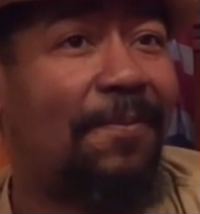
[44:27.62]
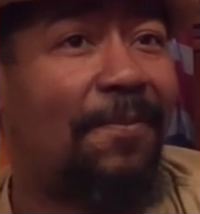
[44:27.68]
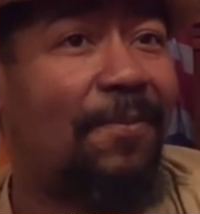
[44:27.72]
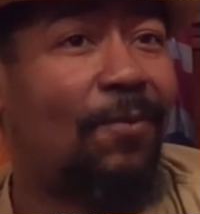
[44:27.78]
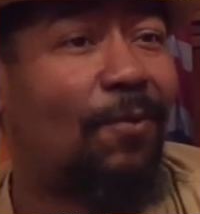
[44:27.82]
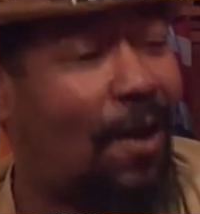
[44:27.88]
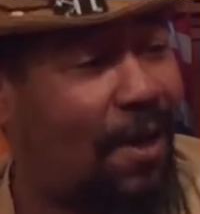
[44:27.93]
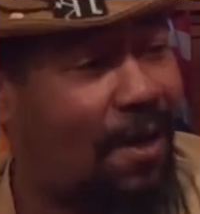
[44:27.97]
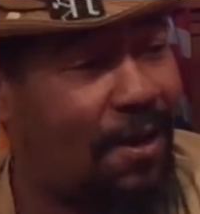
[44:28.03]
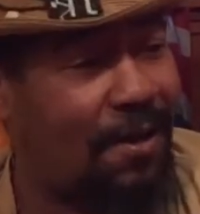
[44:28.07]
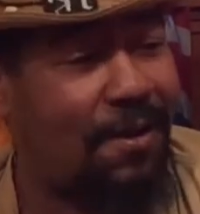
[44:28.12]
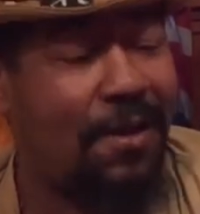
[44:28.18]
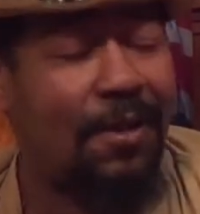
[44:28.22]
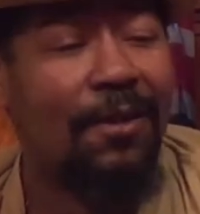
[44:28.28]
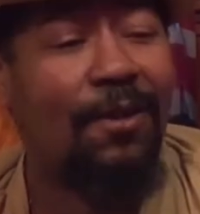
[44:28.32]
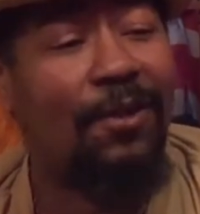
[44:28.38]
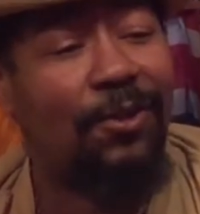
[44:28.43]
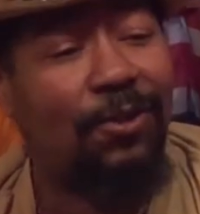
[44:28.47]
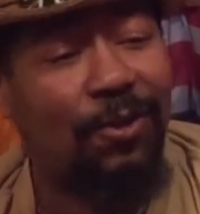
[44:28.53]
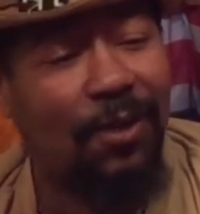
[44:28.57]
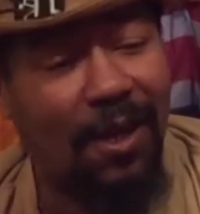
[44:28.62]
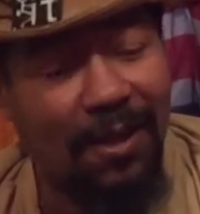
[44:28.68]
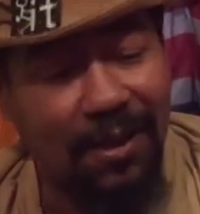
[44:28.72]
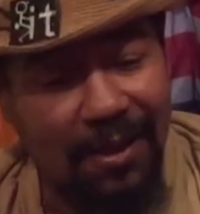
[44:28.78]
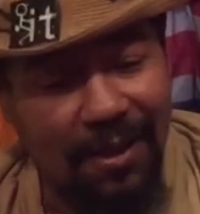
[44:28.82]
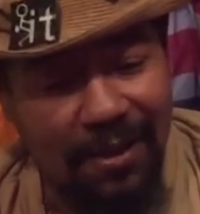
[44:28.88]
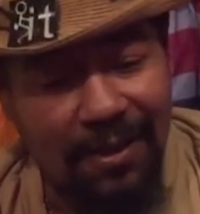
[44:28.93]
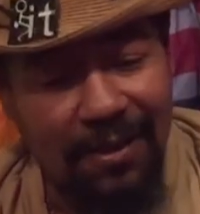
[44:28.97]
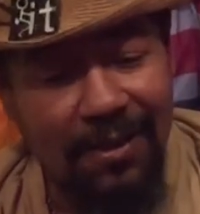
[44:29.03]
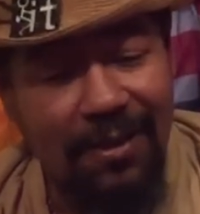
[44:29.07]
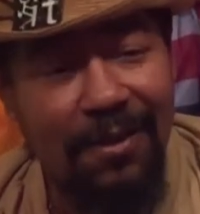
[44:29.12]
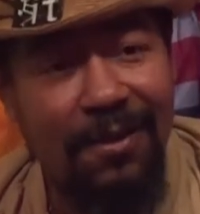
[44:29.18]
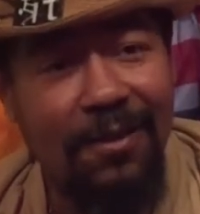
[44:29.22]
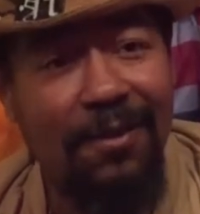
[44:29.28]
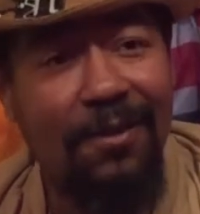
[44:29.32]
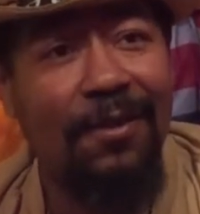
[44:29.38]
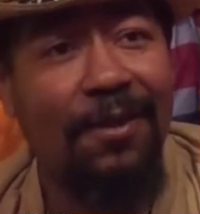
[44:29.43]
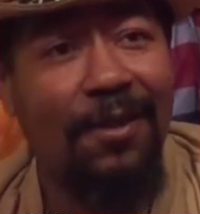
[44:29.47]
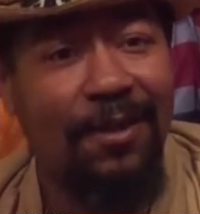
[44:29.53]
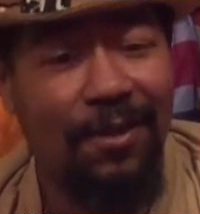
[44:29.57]
Why? Because you got to get in
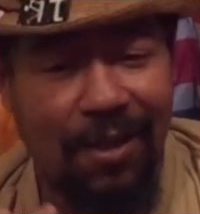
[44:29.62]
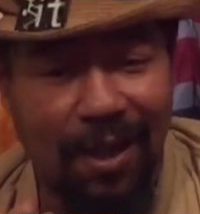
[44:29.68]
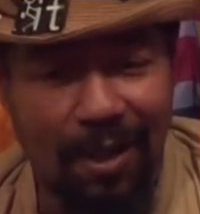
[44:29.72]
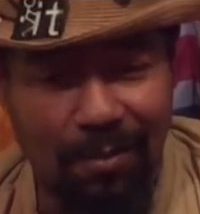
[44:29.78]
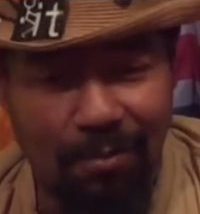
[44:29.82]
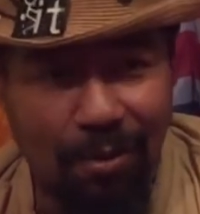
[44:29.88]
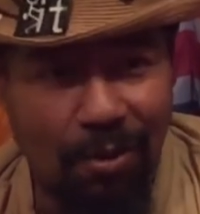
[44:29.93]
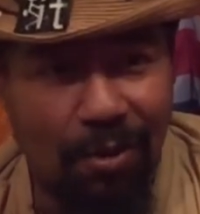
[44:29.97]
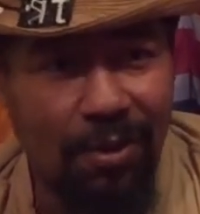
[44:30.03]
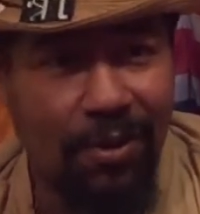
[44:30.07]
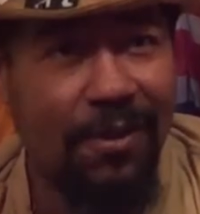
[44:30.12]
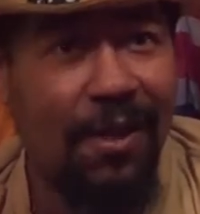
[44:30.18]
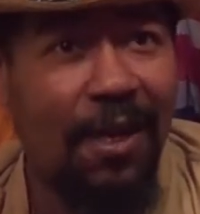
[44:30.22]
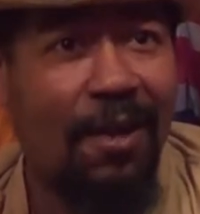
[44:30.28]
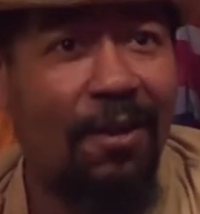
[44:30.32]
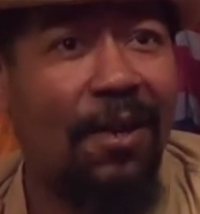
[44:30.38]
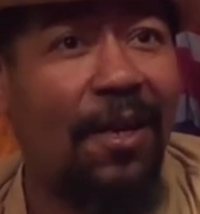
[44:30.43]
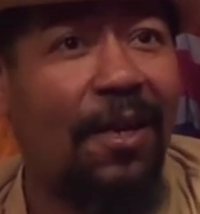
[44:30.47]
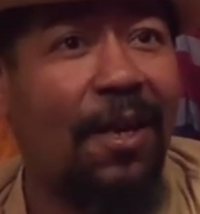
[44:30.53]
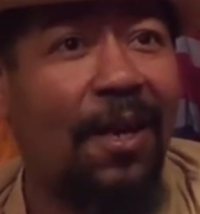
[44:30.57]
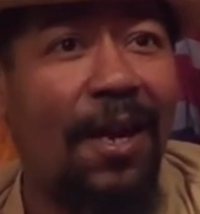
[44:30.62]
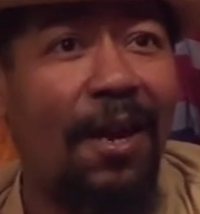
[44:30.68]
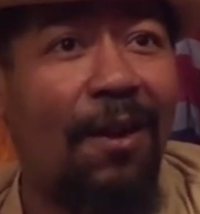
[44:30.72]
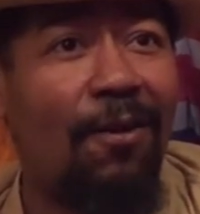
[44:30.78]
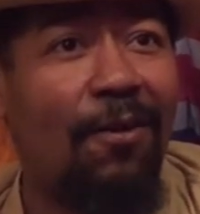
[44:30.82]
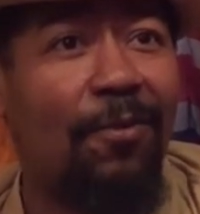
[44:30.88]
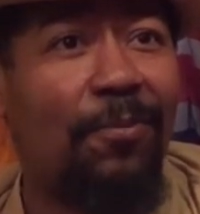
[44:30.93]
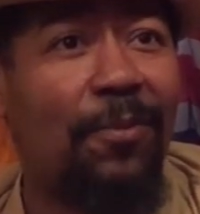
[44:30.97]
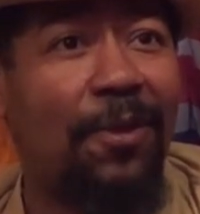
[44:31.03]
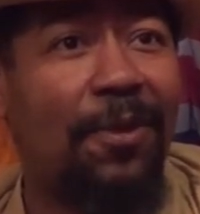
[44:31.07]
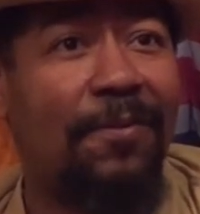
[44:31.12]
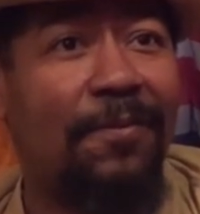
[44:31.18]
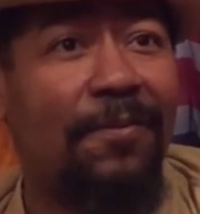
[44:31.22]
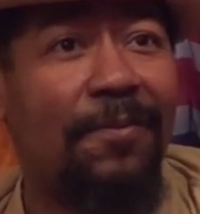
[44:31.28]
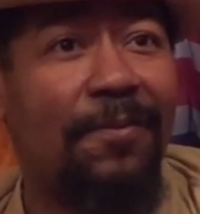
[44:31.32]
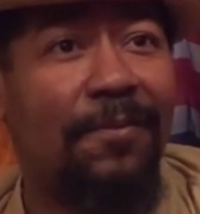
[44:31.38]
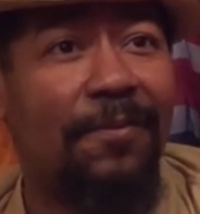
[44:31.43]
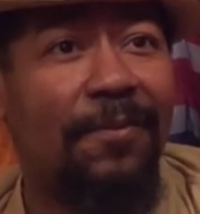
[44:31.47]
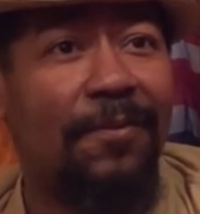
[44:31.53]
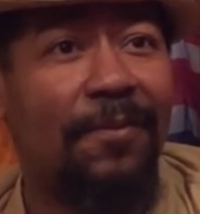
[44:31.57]
here. You got to boil it down like an alchemy.
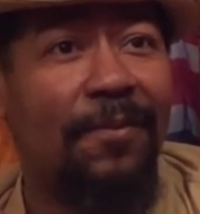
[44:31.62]
Mm-hmm.